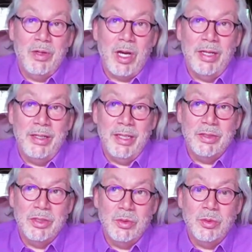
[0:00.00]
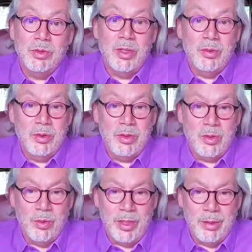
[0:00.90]
kindness is also
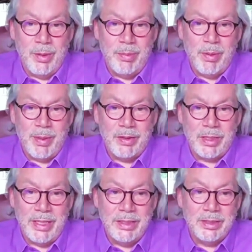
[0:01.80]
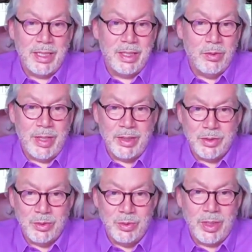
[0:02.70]
calling them up a month later saying, Oh, how's
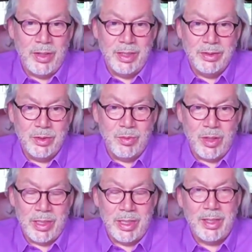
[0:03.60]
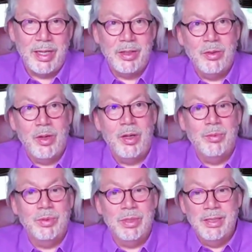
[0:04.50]
it all going? Is it working mm-hmm. out how you
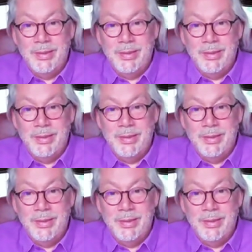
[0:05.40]
hoped?